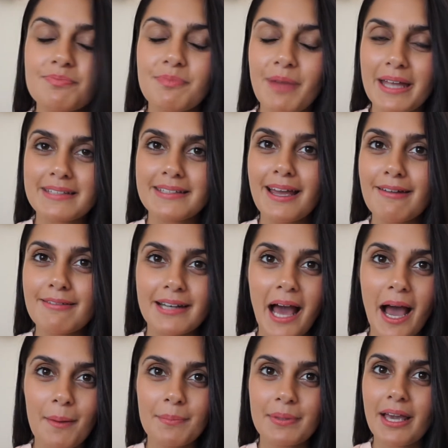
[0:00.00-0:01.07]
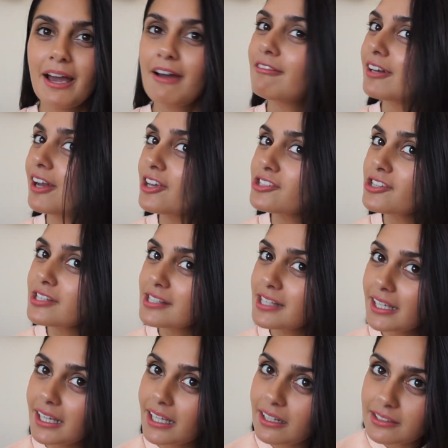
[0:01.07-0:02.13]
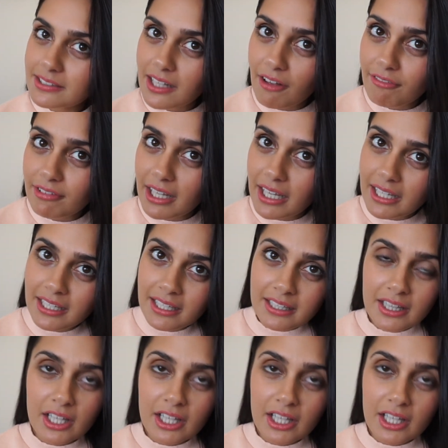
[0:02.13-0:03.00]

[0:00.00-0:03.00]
better and happier, and I just think it looks lovely.